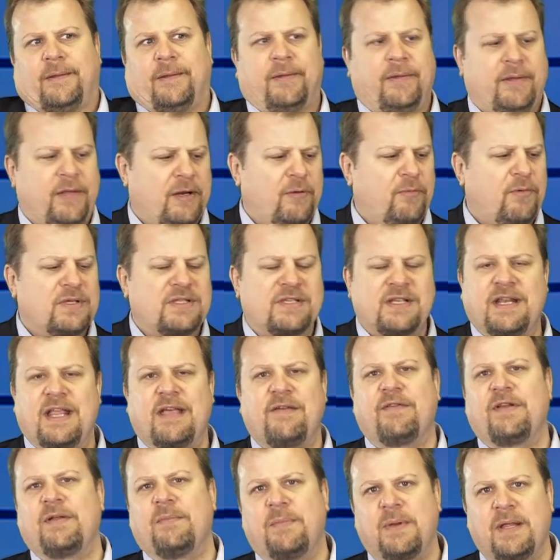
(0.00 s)
what's
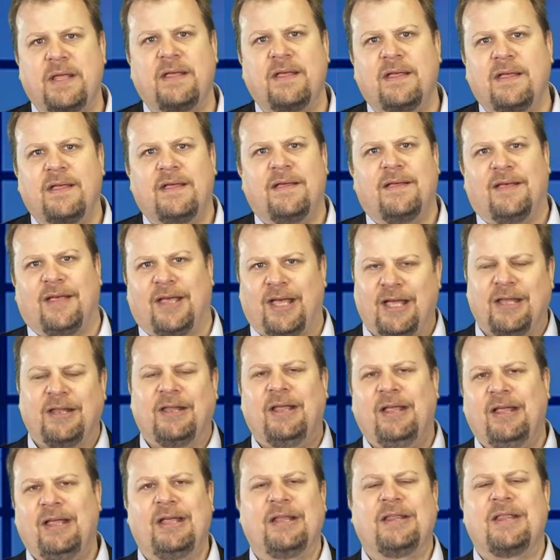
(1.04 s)
inevitably
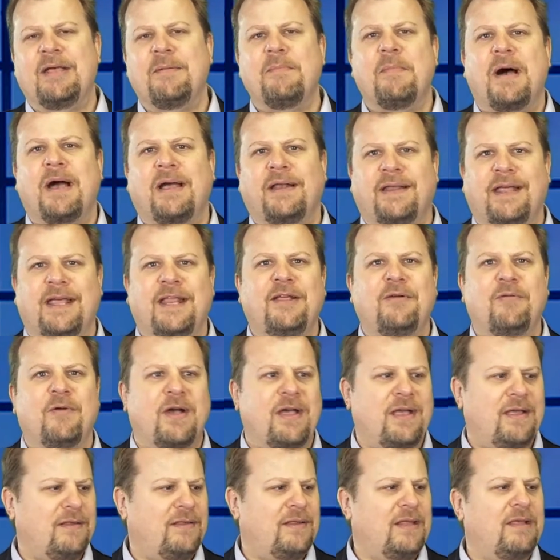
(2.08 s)
in their mind
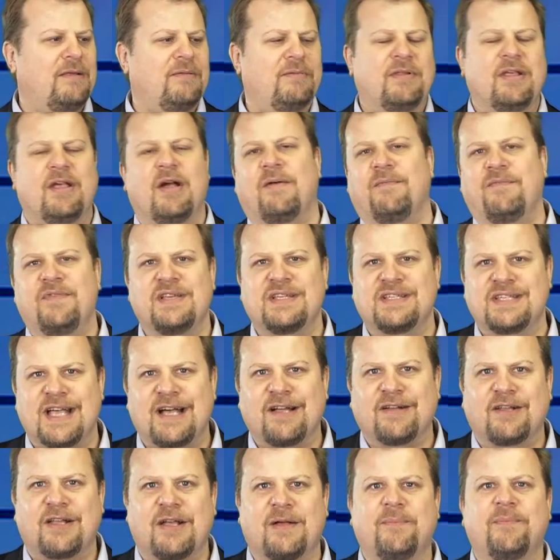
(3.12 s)
anyway the obvious
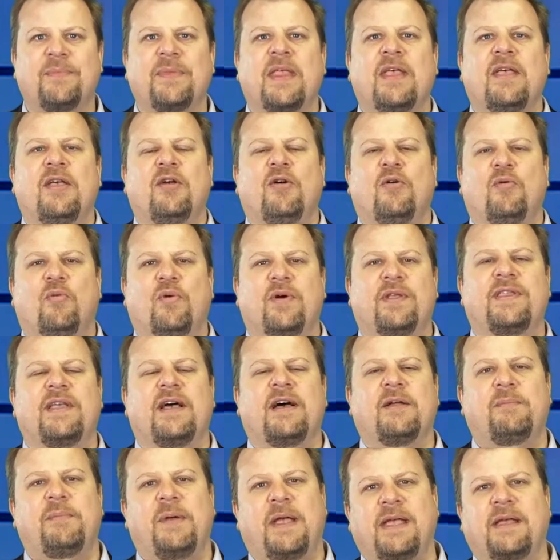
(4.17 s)
outcome,
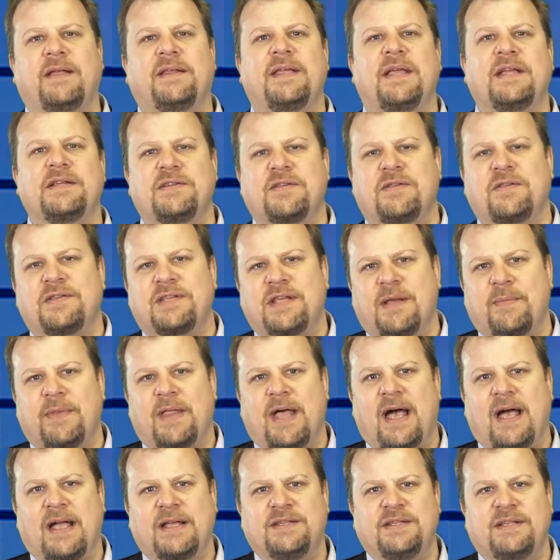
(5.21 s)
without paying attention to some of the
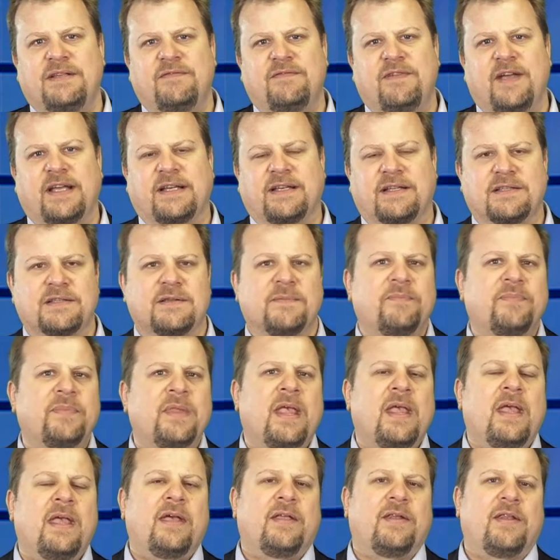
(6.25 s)
hygiene factors.
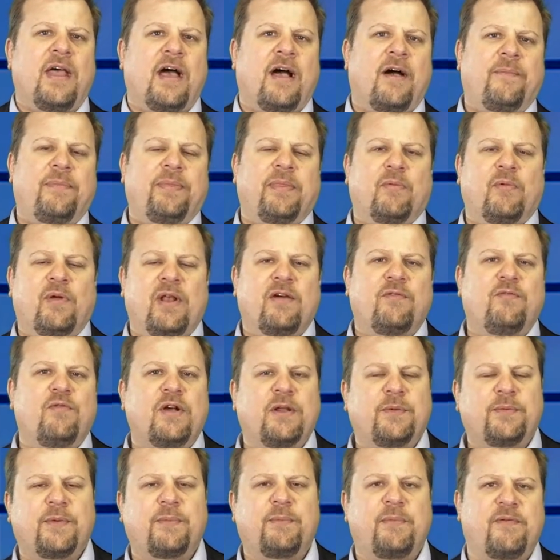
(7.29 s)
Now, when I've
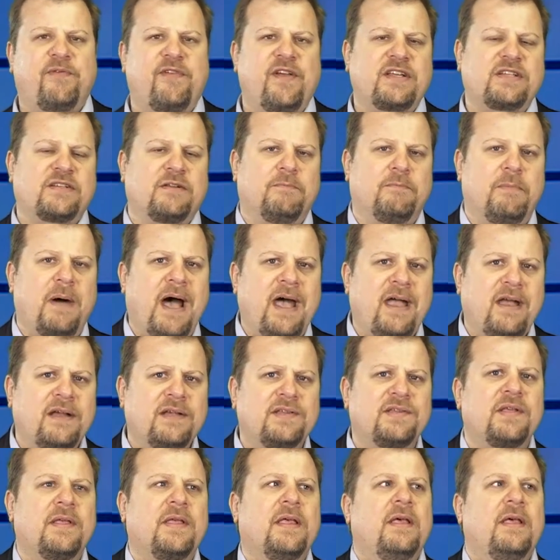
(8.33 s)
worked with professional buyers